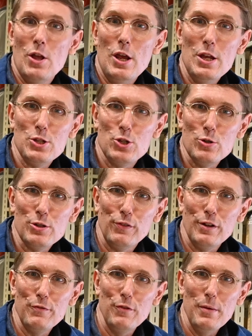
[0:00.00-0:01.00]
It's
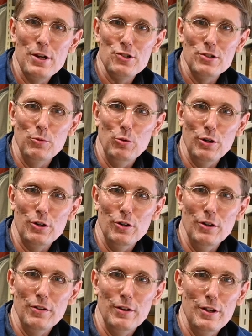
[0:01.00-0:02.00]
useful information to work
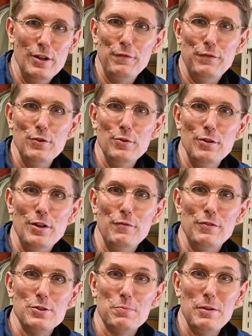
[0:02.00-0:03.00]
on.
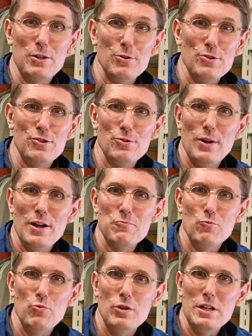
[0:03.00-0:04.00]
If it's because you
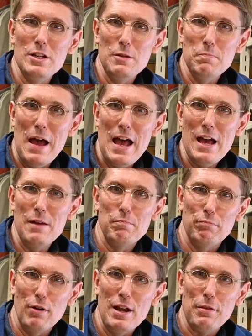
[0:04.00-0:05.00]
had really
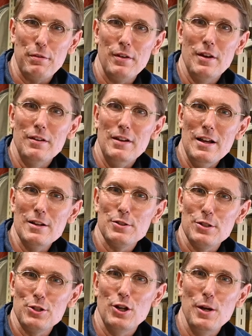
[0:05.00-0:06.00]
bad breath, now's
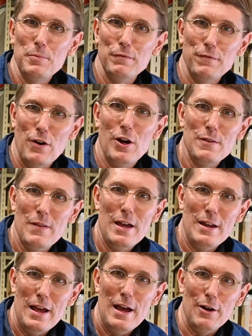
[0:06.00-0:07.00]
the time to find
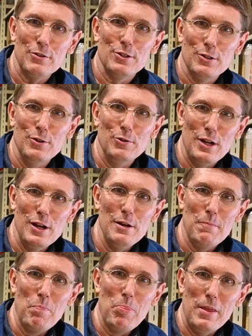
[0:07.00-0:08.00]
that out.
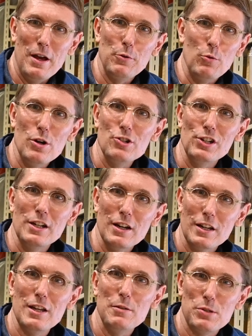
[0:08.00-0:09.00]
Okay? Otherwise, you're going
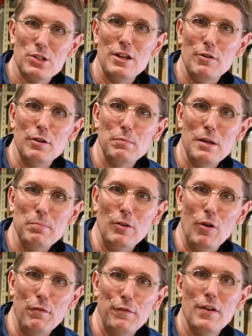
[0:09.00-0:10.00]
to keep scaring
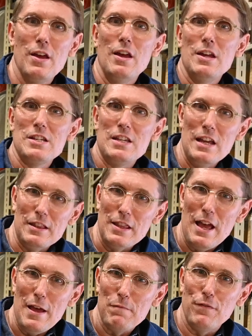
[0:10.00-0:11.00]
people off. Get
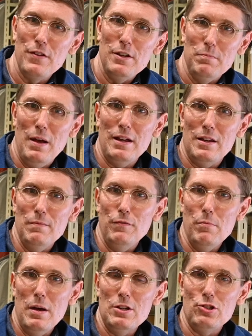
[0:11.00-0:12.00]
that feedback
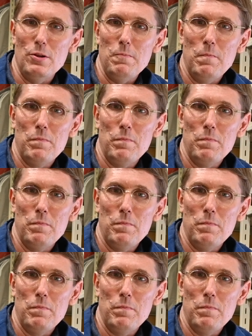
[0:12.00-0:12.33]
information.